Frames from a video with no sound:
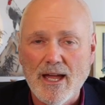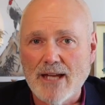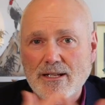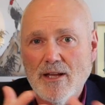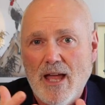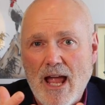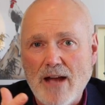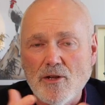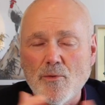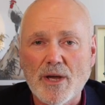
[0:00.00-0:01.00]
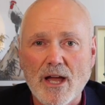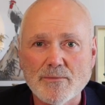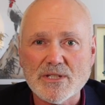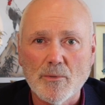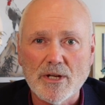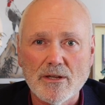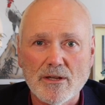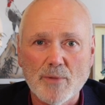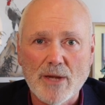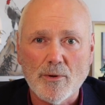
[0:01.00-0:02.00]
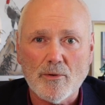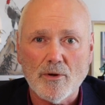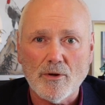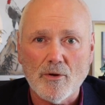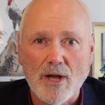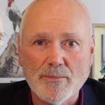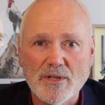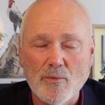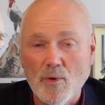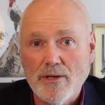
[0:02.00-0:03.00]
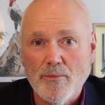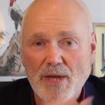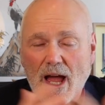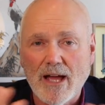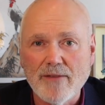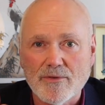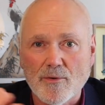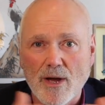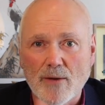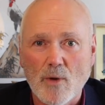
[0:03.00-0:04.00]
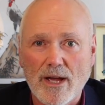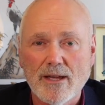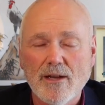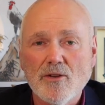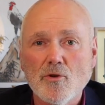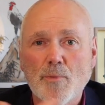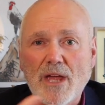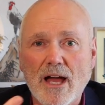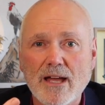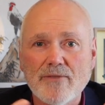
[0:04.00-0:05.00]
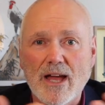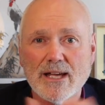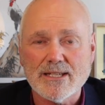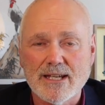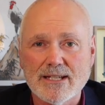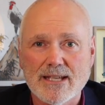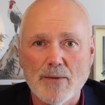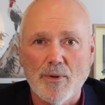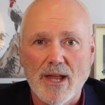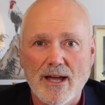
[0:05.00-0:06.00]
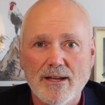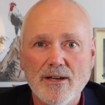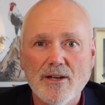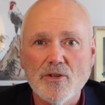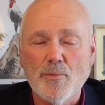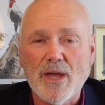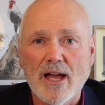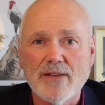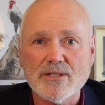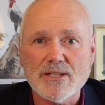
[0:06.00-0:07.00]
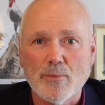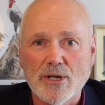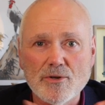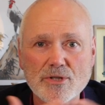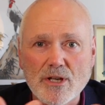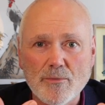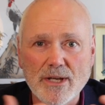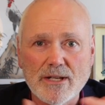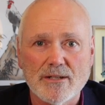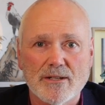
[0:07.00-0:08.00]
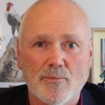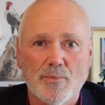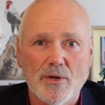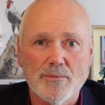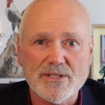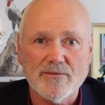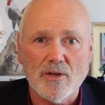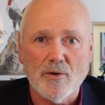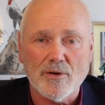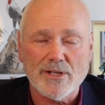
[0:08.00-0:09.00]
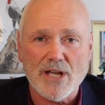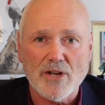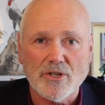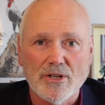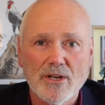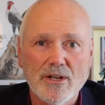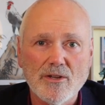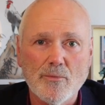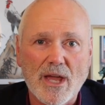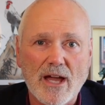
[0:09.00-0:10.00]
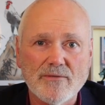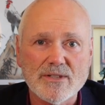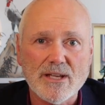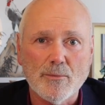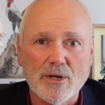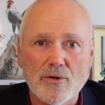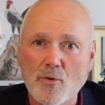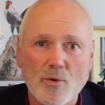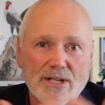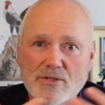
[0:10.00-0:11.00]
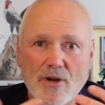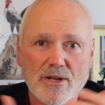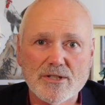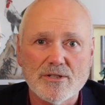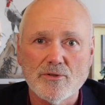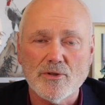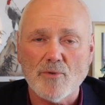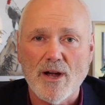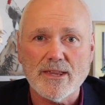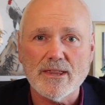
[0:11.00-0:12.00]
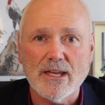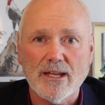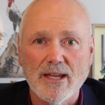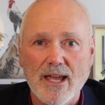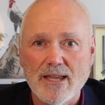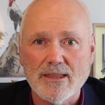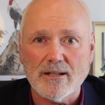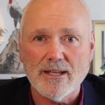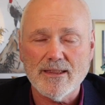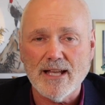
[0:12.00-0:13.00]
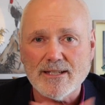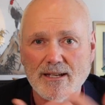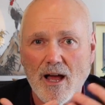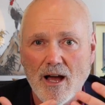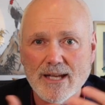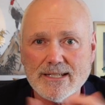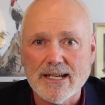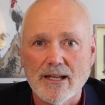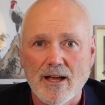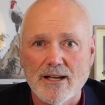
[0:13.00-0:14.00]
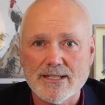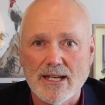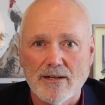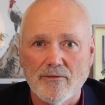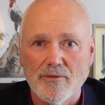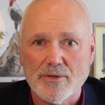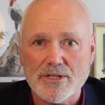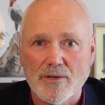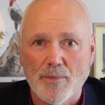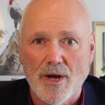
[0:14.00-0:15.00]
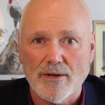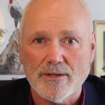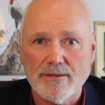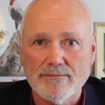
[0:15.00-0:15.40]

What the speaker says: And how do you become somebody that people can look up to? Well, you behave the right way. You behave as an exemplar. You behave as somebody who's committed to the purpose of the organisation. You behave as somebody who always tries to do the right thing ethically. That's an idealized influence component.